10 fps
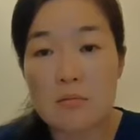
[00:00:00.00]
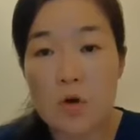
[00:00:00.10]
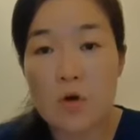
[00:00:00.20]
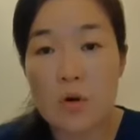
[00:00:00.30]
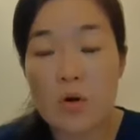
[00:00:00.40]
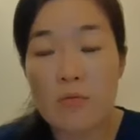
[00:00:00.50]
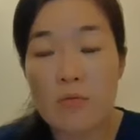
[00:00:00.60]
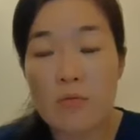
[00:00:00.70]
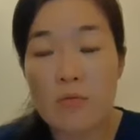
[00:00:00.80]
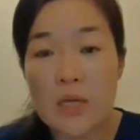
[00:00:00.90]

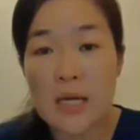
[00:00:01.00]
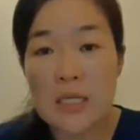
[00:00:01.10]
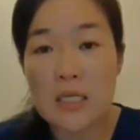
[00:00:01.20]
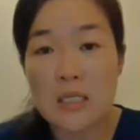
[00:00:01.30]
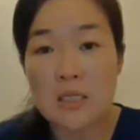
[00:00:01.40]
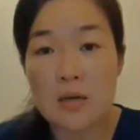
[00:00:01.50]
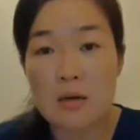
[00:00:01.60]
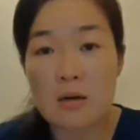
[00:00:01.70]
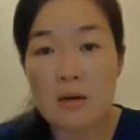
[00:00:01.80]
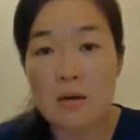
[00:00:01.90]
COVID-19's
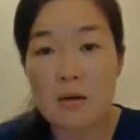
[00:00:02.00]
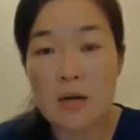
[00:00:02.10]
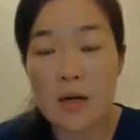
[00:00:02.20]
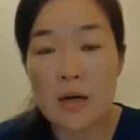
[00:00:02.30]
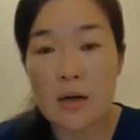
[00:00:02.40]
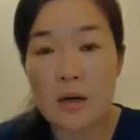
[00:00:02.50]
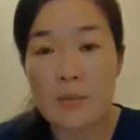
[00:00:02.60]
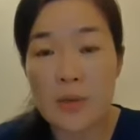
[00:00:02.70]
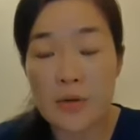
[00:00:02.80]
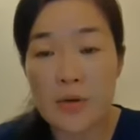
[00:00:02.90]
uh, uh,
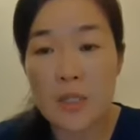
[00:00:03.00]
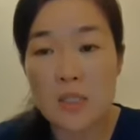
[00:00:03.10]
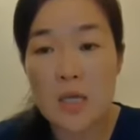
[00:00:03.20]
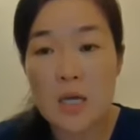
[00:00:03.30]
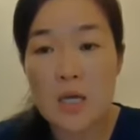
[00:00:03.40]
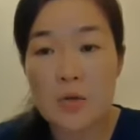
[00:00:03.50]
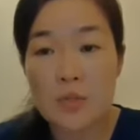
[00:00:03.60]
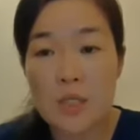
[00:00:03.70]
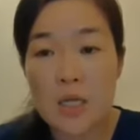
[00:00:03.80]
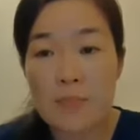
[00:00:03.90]
periods, you
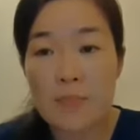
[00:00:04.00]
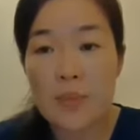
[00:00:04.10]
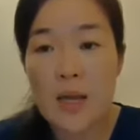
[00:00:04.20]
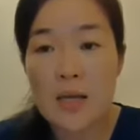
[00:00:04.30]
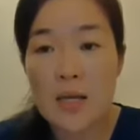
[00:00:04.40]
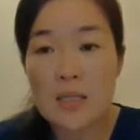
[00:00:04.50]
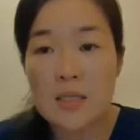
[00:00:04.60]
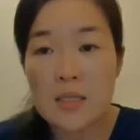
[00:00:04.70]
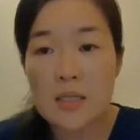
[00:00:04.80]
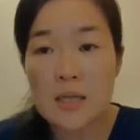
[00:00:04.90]
see and then
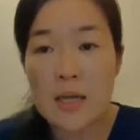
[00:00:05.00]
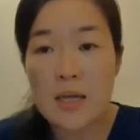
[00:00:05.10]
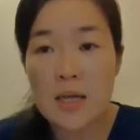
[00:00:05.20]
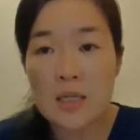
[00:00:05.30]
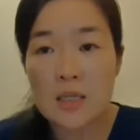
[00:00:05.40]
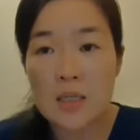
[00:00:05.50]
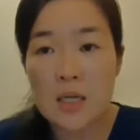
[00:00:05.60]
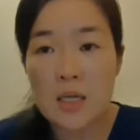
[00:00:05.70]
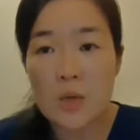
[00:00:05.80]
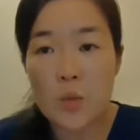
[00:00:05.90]
the another
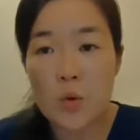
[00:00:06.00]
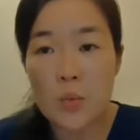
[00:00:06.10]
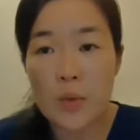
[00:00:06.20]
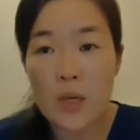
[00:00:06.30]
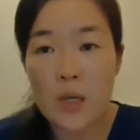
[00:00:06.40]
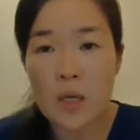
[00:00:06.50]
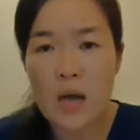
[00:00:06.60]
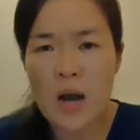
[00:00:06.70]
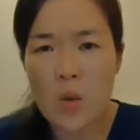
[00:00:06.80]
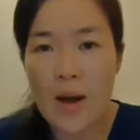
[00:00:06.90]
thing will be
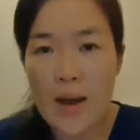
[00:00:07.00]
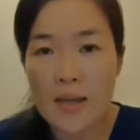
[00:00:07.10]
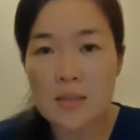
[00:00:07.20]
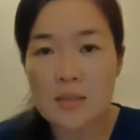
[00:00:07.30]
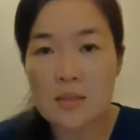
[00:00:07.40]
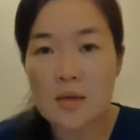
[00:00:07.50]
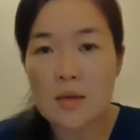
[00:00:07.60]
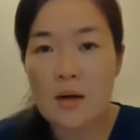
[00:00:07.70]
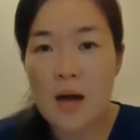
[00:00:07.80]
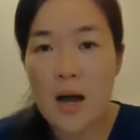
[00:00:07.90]
Aqua X.
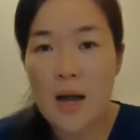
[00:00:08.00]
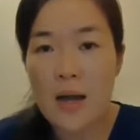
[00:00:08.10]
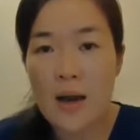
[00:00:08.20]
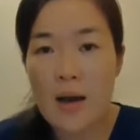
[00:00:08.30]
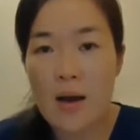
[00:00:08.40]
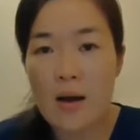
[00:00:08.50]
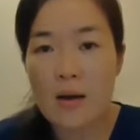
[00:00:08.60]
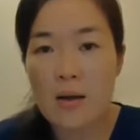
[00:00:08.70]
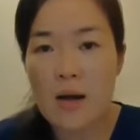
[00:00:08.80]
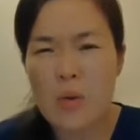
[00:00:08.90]
I
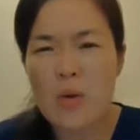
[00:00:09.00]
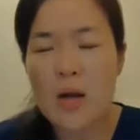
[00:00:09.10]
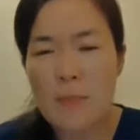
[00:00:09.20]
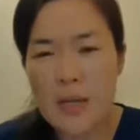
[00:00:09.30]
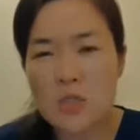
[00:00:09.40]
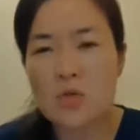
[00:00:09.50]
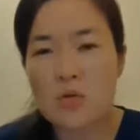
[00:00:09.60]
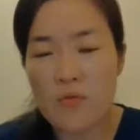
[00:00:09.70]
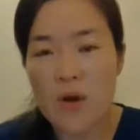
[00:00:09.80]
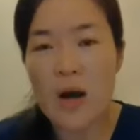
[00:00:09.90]
uh, I will get back to
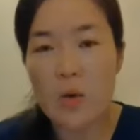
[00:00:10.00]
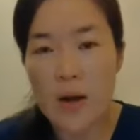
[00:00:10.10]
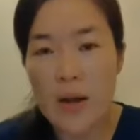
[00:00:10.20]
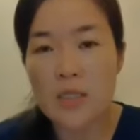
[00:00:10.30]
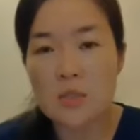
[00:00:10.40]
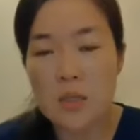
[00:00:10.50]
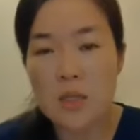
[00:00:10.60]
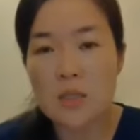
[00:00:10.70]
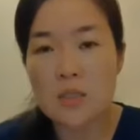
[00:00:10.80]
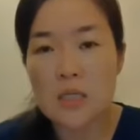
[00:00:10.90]
you for Aqua X
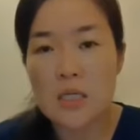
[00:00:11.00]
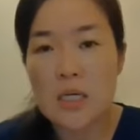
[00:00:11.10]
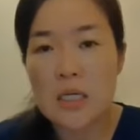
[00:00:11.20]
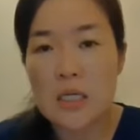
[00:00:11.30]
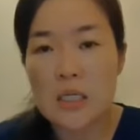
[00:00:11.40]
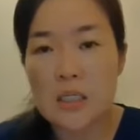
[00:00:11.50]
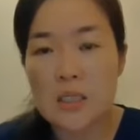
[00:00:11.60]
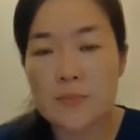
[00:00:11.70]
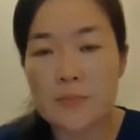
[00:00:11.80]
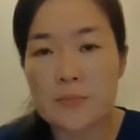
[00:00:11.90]
because
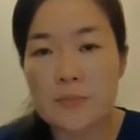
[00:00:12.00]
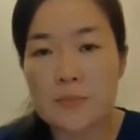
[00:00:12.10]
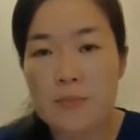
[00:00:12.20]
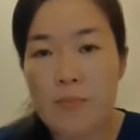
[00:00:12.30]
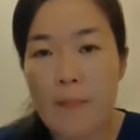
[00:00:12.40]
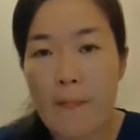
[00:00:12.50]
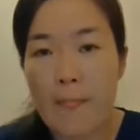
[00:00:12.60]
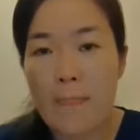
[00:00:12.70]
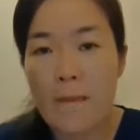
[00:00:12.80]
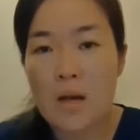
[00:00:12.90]
um,
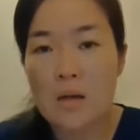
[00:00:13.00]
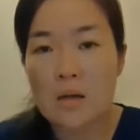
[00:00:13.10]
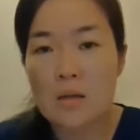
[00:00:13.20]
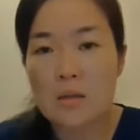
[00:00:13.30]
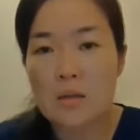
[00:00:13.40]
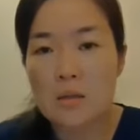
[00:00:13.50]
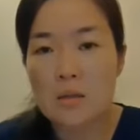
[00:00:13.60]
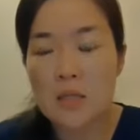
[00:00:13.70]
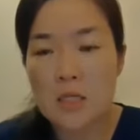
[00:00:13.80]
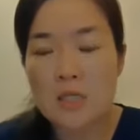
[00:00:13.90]
it's
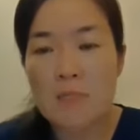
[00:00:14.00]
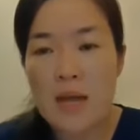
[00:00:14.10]
meant